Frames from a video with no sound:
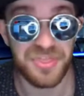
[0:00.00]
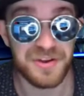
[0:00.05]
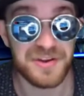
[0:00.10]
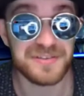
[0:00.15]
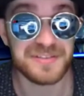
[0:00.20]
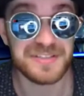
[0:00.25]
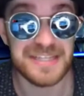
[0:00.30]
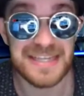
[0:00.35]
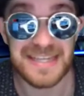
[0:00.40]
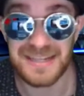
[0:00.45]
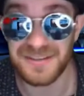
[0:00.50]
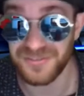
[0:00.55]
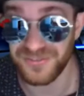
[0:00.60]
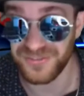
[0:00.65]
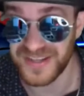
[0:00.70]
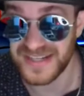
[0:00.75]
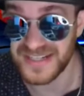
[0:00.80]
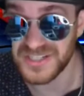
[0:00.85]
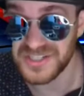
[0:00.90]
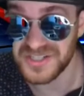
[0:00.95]
13
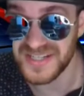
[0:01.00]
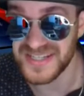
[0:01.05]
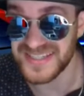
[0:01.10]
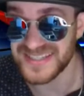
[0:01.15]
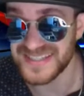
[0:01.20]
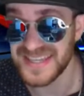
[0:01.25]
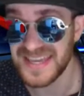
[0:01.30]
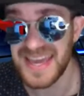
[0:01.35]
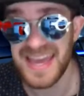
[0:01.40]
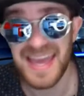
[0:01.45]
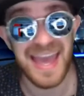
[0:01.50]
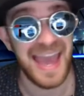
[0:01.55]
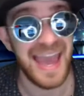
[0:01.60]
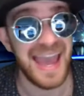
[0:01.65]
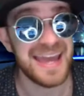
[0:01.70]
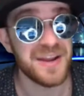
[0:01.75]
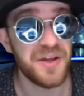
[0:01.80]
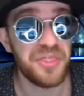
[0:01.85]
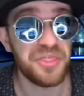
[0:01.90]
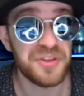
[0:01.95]
finishes
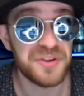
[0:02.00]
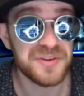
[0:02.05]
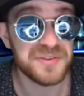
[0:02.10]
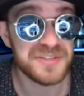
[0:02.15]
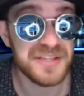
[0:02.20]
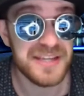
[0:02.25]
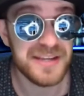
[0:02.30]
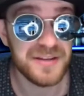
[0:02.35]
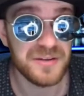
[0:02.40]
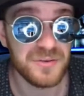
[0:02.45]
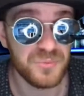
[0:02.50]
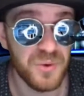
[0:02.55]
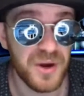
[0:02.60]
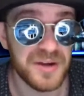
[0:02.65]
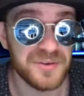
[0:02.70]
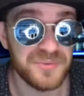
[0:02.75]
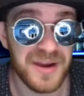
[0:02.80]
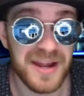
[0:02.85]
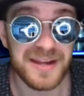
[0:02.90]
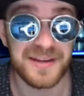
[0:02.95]
and a
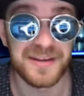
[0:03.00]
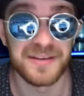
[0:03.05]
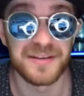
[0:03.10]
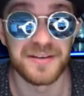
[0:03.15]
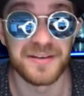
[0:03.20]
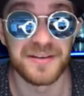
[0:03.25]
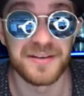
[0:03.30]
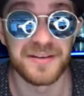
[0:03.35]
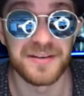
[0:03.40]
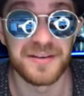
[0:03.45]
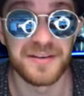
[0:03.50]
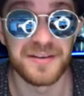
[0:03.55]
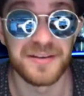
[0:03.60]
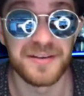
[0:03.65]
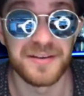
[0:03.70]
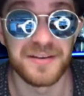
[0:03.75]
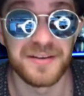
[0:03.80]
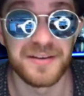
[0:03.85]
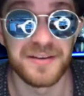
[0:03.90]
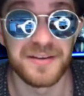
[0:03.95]
13-1 record. That's
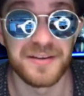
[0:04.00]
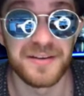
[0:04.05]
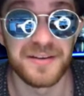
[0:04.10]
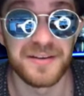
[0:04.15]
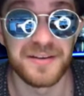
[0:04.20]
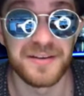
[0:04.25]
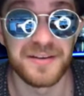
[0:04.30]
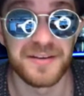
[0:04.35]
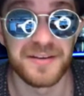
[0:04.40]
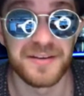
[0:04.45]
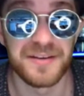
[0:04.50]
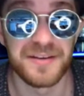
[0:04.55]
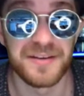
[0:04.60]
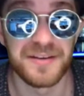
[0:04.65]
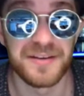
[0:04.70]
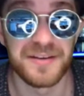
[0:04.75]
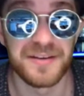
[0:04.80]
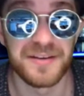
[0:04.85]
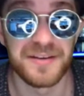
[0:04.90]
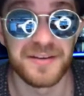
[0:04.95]
for
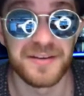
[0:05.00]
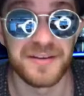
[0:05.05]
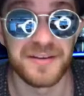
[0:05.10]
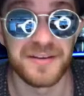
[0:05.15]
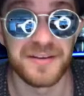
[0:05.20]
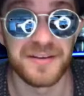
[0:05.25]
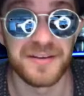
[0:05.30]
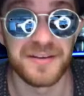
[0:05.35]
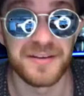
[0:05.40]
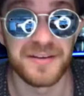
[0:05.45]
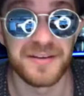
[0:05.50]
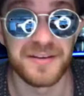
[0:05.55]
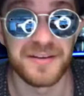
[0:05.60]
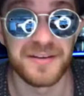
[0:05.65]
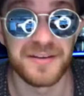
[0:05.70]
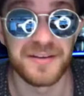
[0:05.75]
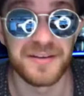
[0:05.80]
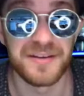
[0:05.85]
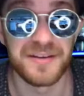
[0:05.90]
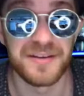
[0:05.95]

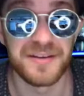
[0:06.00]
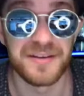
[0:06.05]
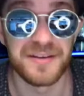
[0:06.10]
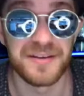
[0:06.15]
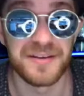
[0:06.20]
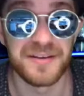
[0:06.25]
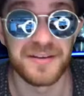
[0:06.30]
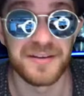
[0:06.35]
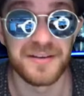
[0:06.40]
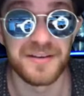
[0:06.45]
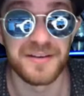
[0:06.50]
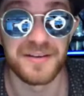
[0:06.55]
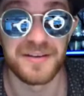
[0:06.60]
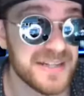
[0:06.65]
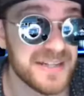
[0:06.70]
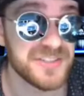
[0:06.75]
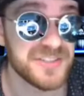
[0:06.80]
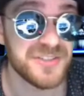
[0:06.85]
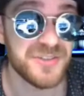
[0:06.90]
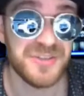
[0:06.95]
Almeida
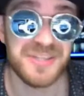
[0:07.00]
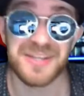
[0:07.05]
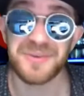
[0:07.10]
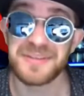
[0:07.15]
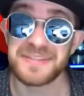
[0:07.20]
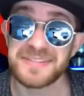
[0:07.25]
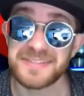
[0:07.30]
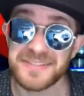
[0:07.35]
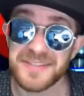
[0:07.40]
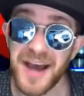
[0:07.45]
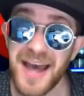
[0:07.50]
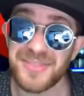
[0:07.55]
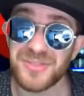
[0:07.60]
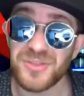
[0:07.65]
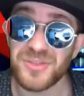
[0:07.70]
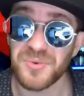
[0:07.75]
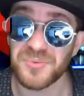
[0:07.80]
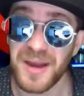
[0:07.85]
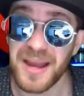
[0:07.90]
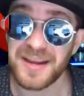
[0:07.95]
there. So, you know, he's got
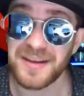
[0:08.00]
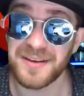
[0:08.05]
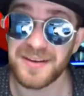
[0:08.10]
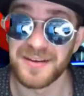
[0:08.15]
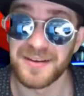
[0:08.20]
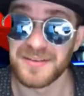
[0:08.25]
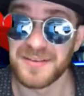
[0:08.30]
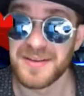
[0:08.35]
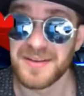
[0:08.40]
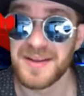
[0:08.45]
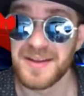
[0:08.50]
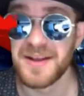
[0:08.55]
the record,